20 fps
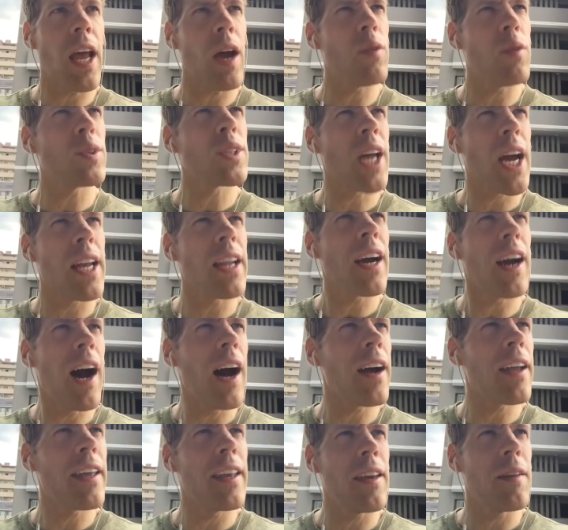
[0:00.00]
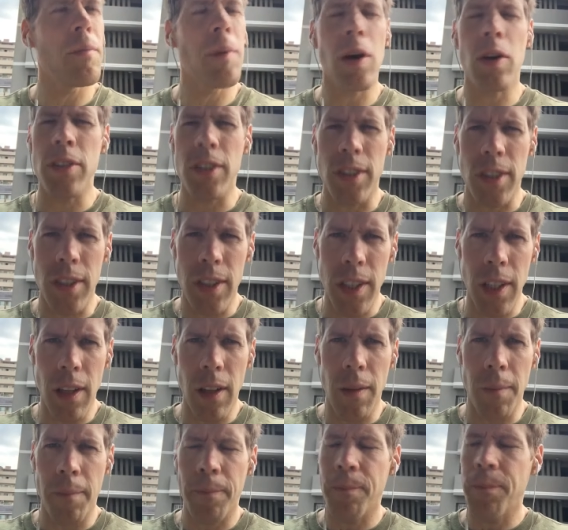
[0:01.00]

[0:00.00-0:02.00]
I was kind of cocky about it still.